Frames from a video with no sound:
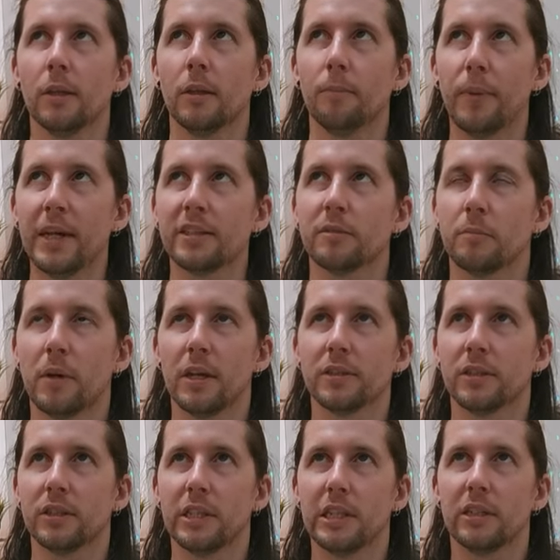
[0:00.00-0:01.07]
The best
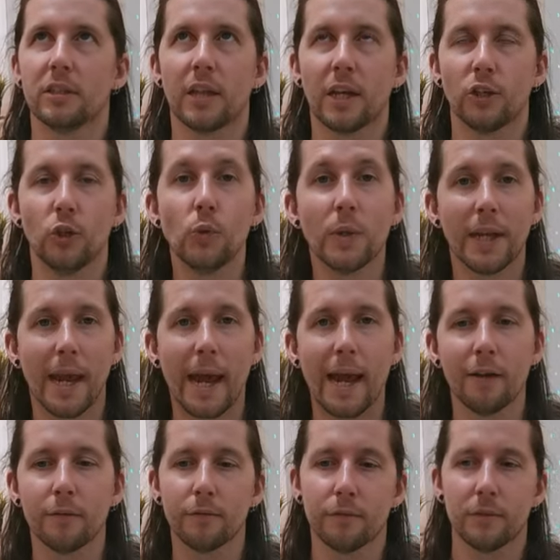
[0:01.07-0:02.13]
master teacher that you can
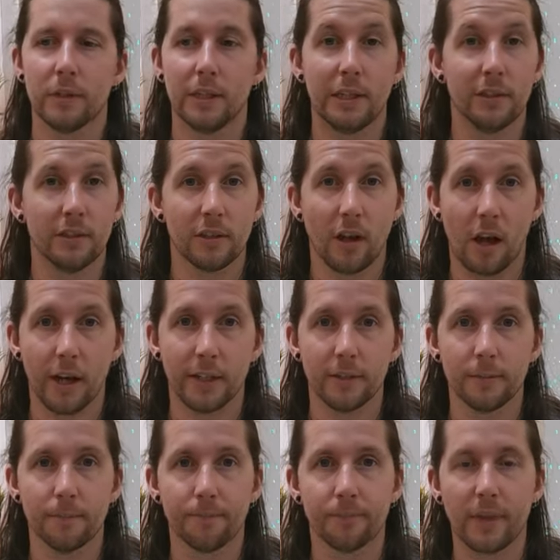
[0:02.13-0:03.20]
have is a
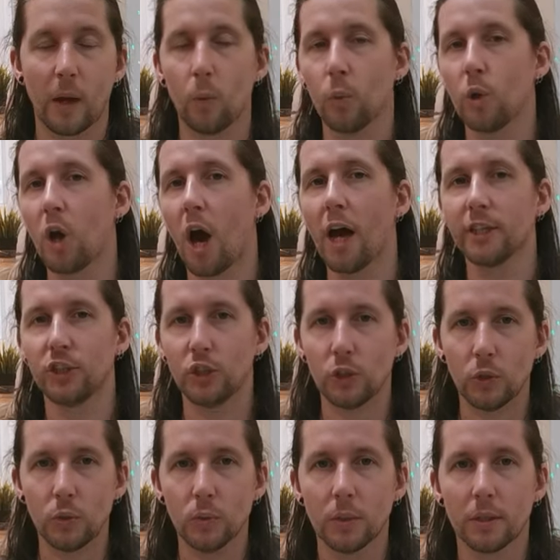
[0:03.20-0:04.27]
guide that will guide
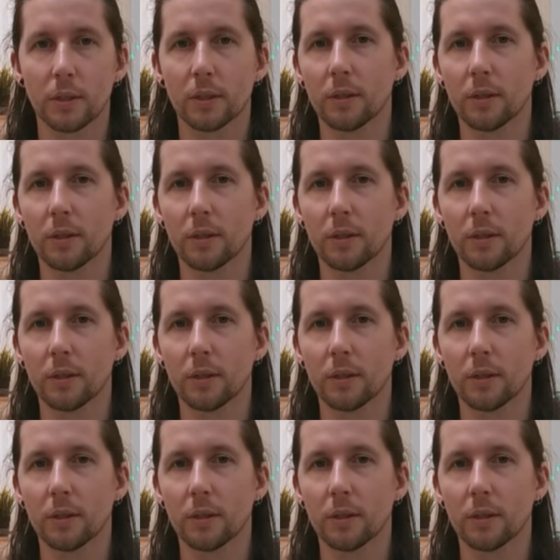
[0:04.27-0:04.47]
you